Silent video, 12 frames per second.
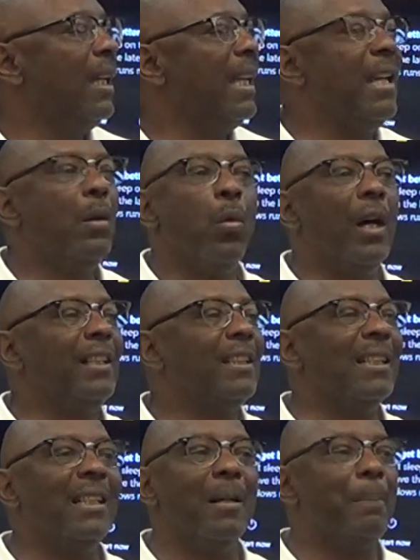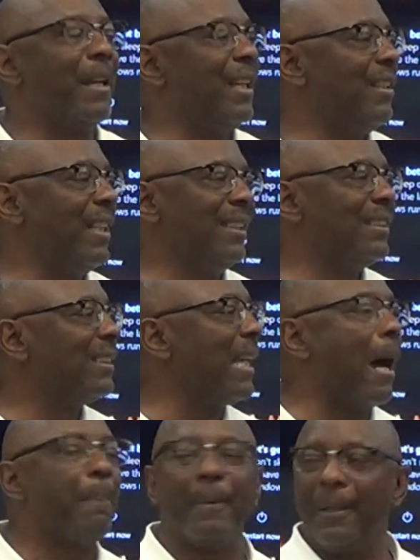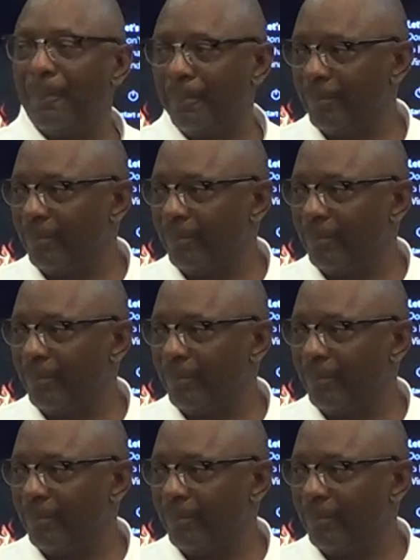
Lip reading: and it wasn't good, but it didn't stop it.